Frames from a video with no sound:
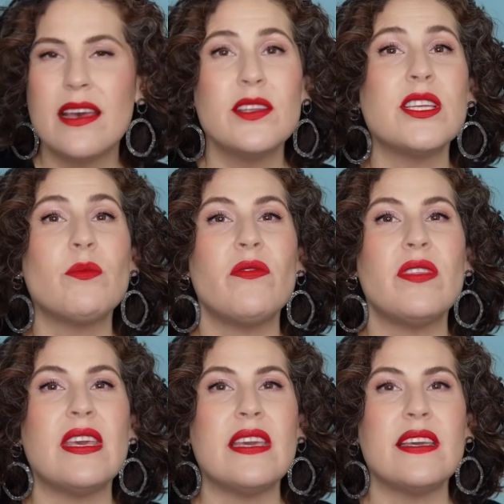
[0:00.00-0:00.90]
Some of
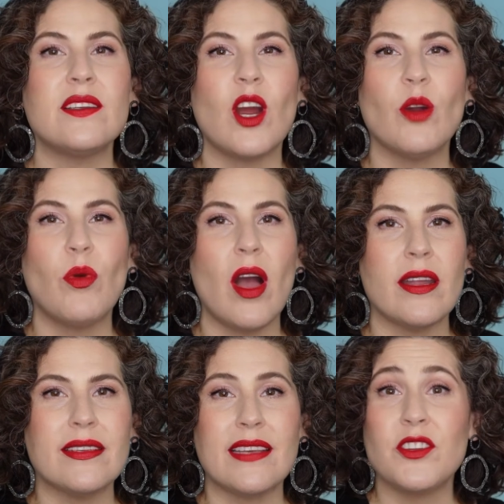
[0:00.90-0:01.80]
these are
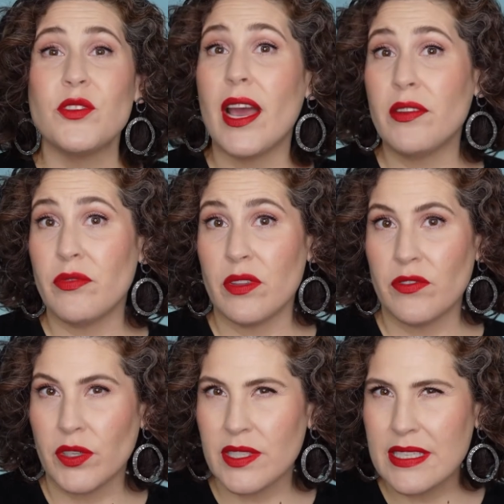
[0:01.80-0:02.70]
products I tried for the
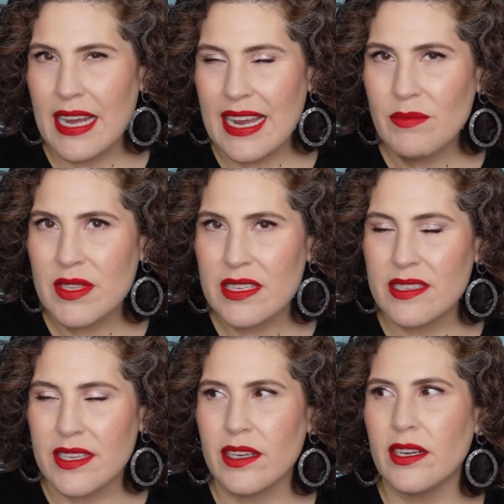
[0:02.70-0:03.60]
first time
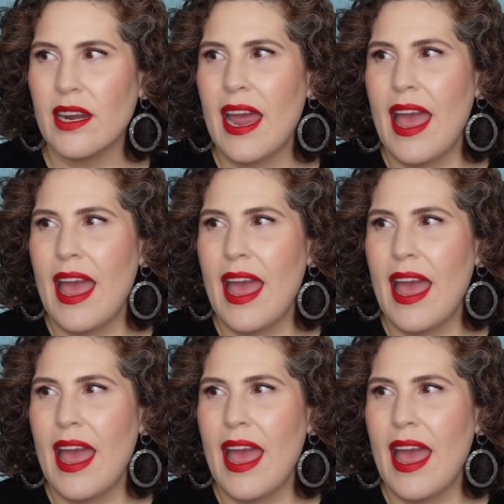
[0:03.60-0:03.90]
this year.